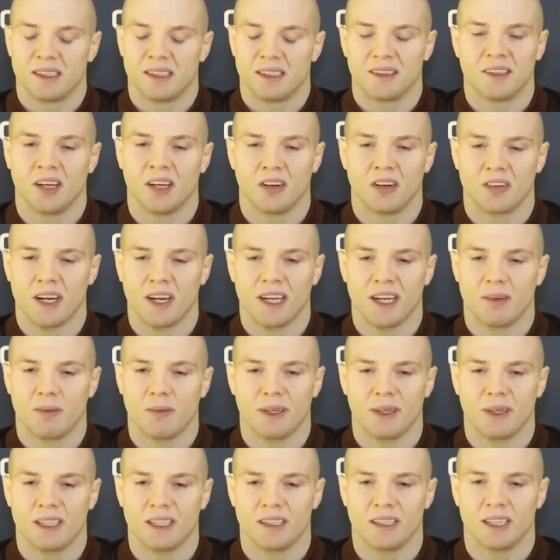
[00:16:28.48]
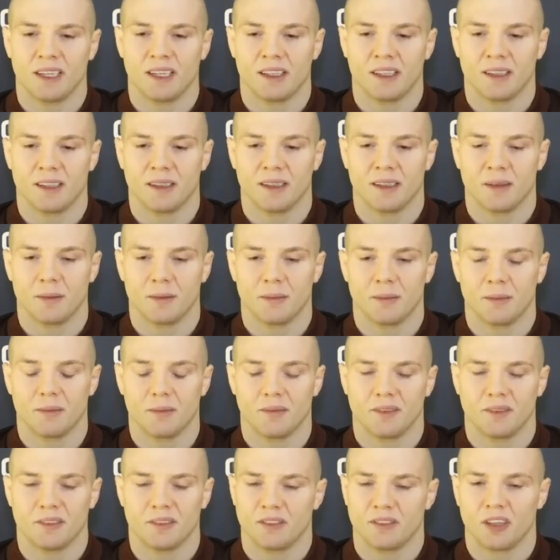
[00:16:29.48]
No, right away they didn't.
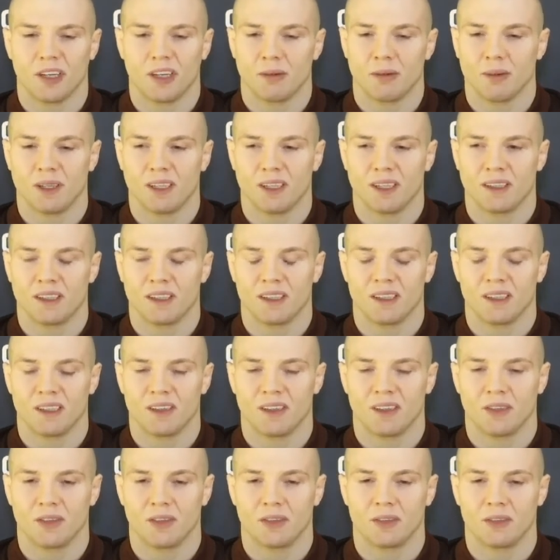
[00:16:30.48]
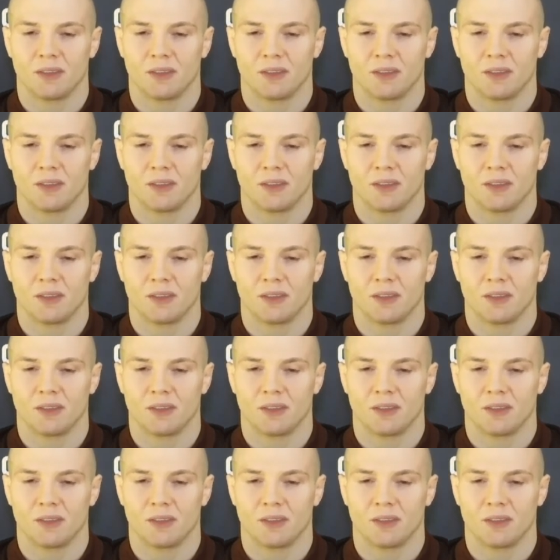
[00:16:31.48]
Right away they didn't, no.